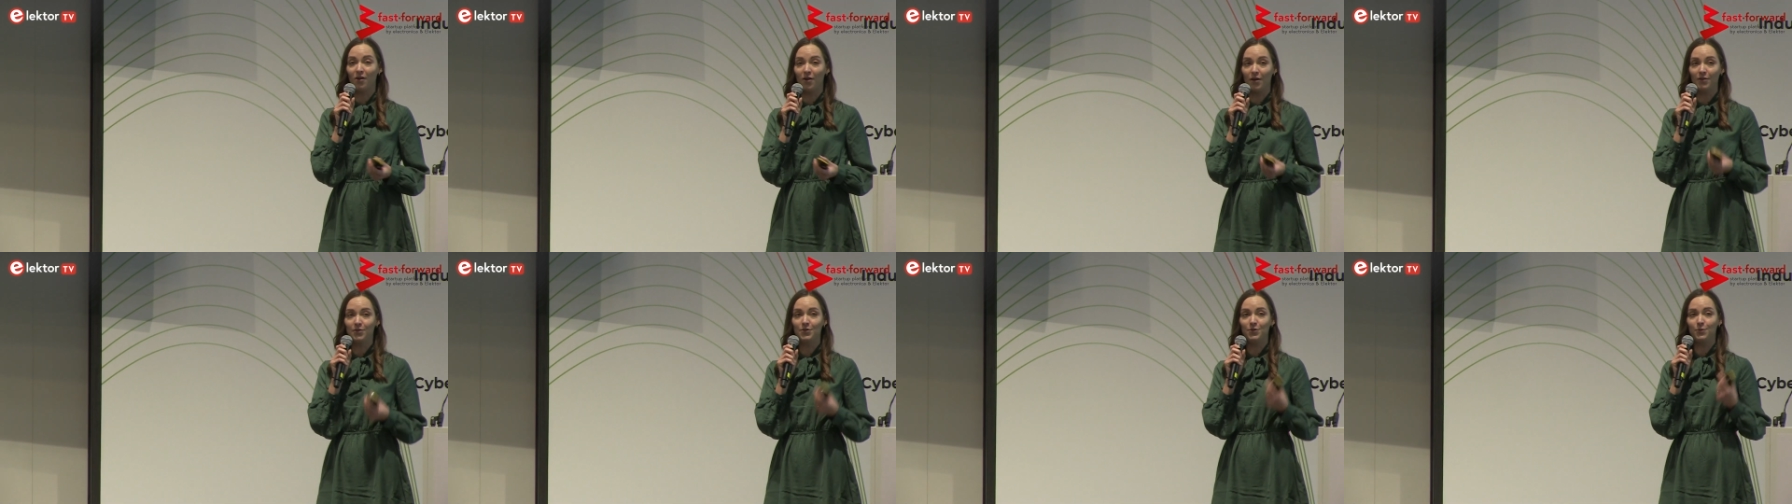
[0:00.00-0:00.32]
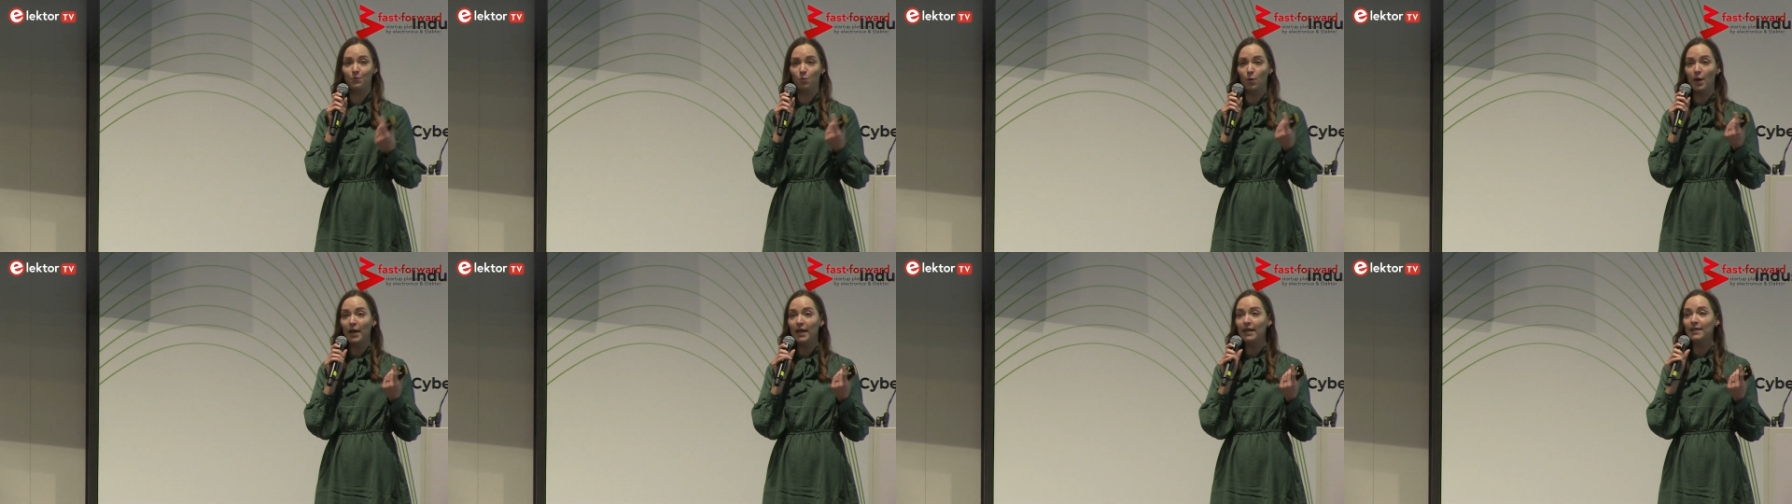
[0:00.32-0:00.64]
are
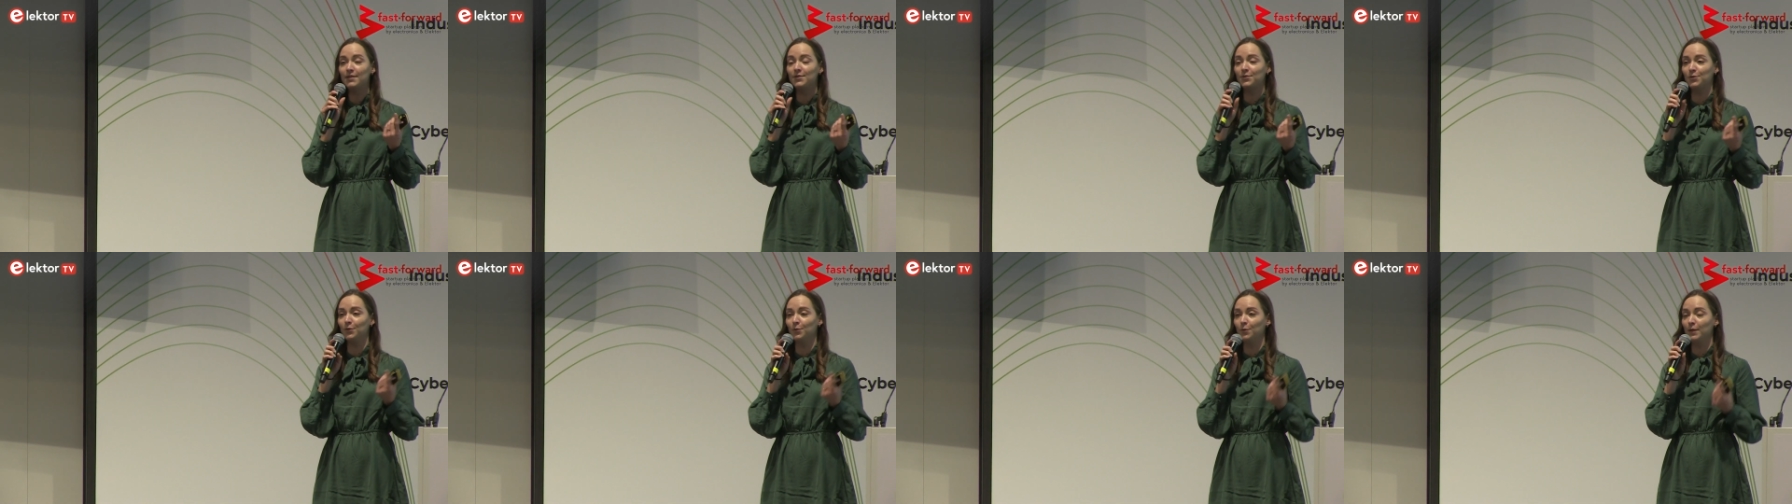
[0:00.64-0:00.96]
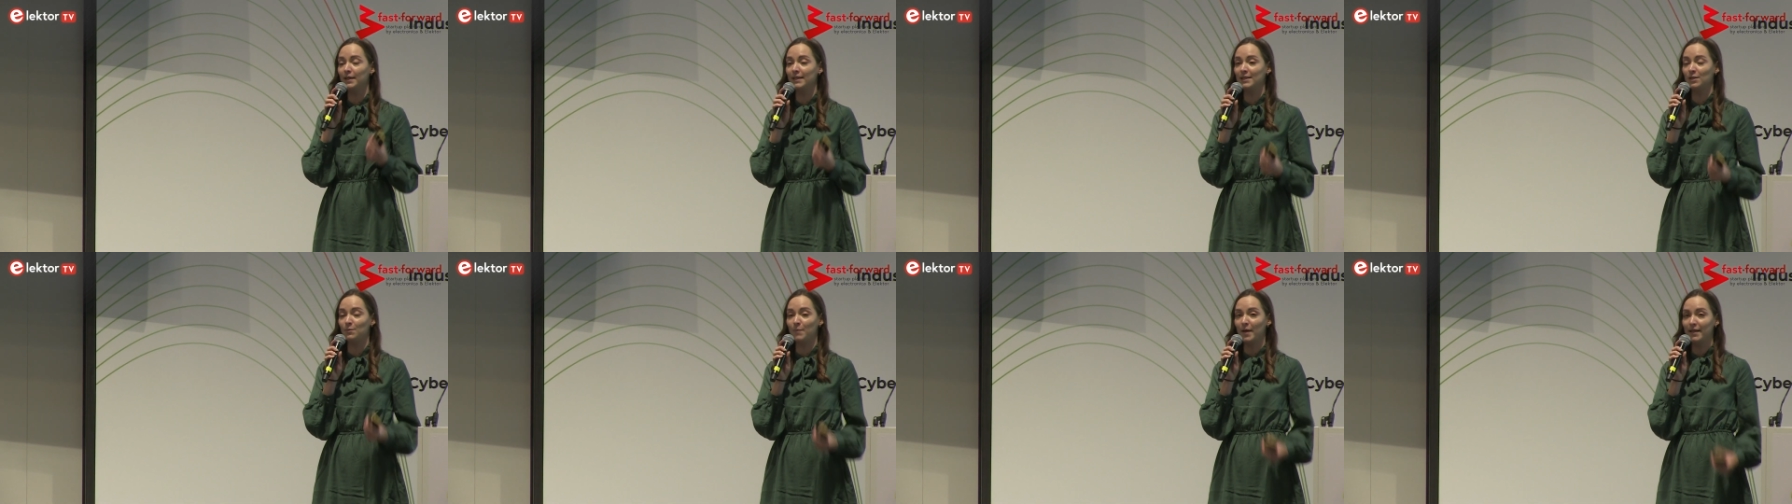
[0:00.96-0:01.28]
way too
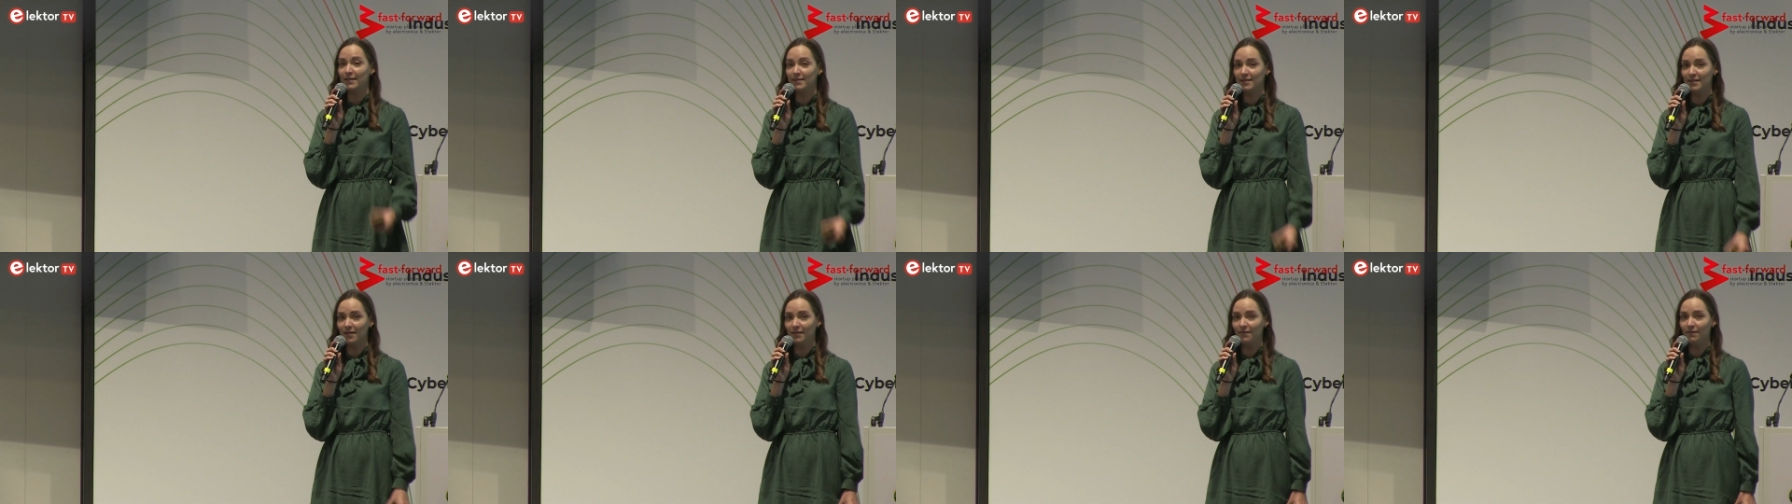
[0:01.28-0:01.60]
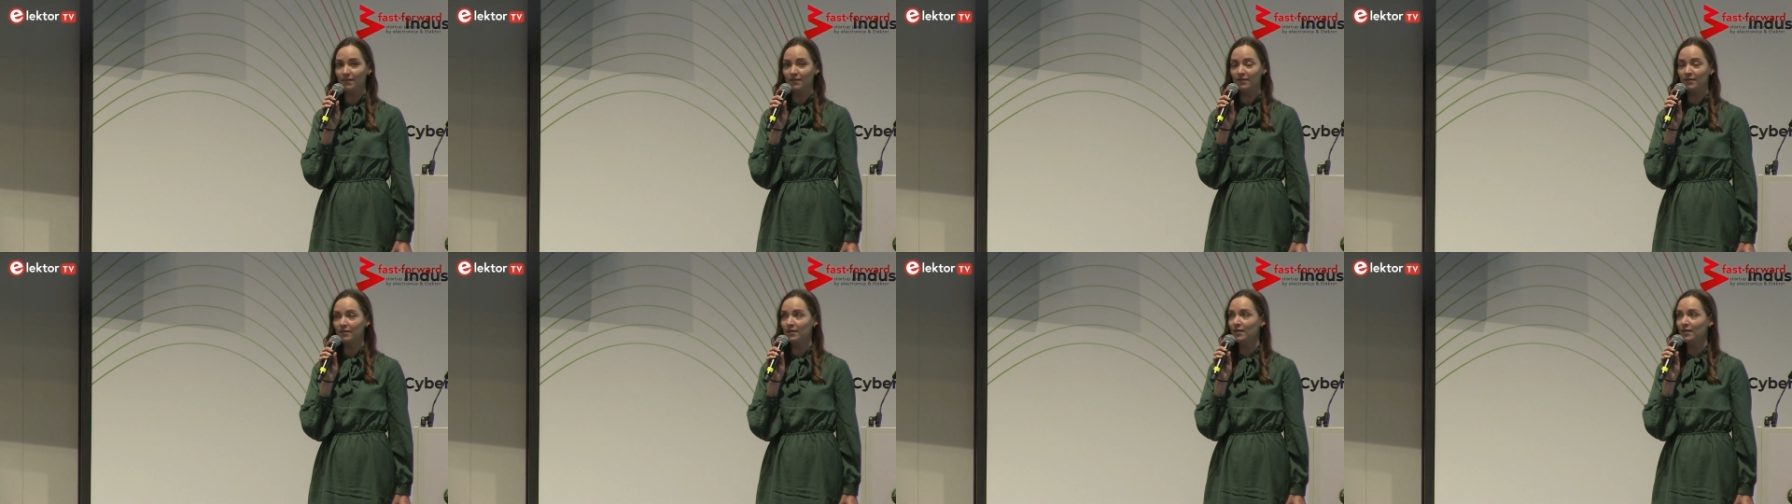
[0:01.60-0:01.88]
expensive,